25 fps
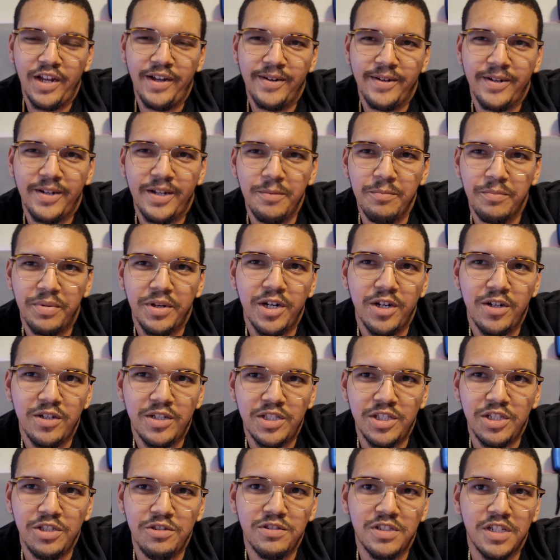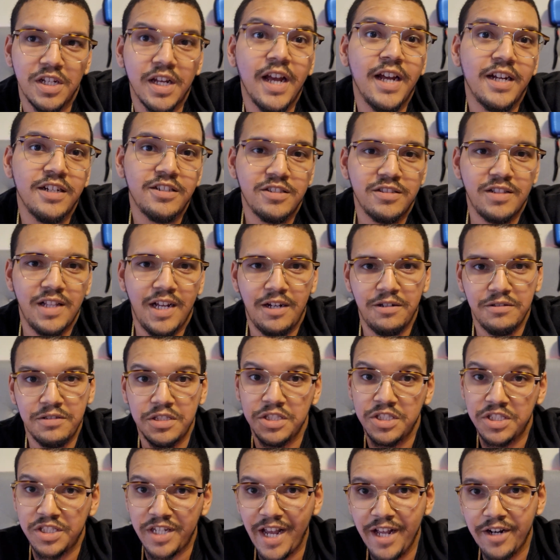compared to using xCloud to
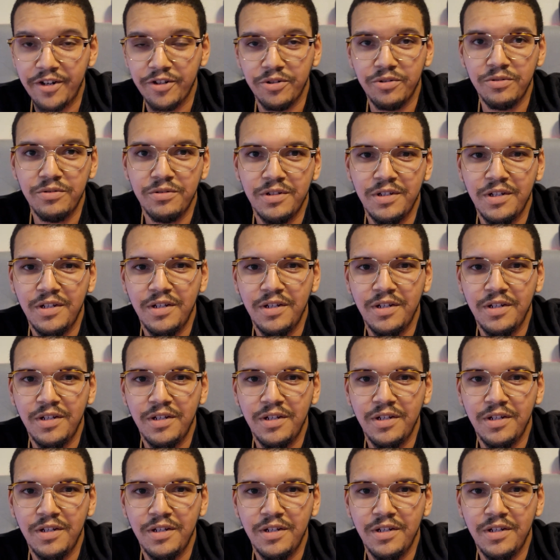Shadow,